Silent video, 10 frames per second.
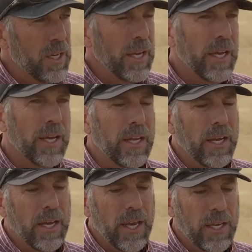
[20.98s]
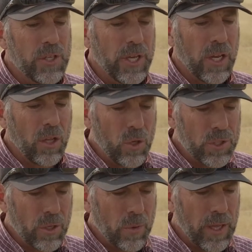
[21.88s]
And as you get
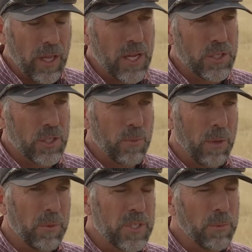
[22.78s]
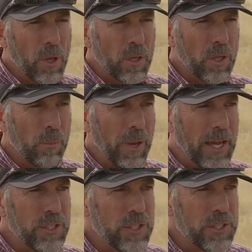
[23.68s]
closer to Red Lodge, there's probably smaller little
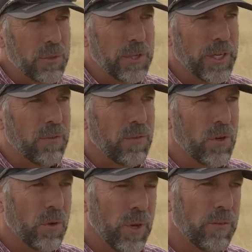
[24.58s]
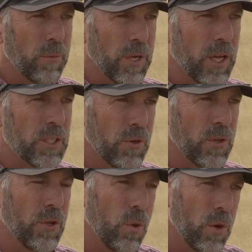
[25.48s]
patches. When you get further away from Red Lodge,
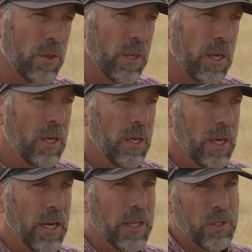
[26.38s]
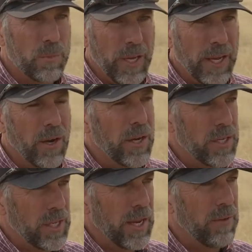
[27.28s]
further north, there's big
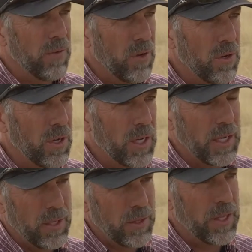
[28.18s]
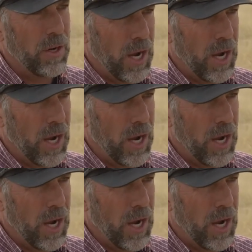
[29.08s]
areas that are